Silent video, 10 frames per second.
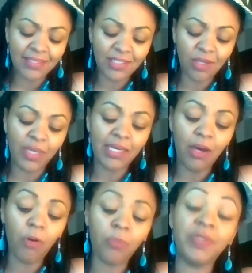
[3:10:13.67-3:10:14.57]
so he
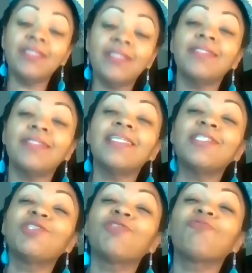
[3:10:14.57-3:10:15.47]
opens
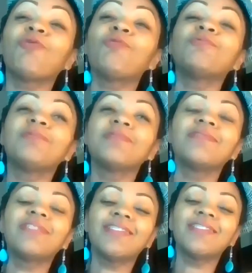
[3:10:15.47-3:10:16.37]
his throat
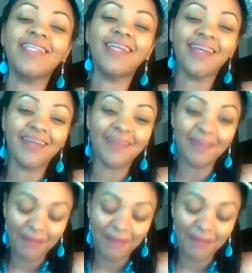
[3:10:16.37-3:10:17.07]
to sing.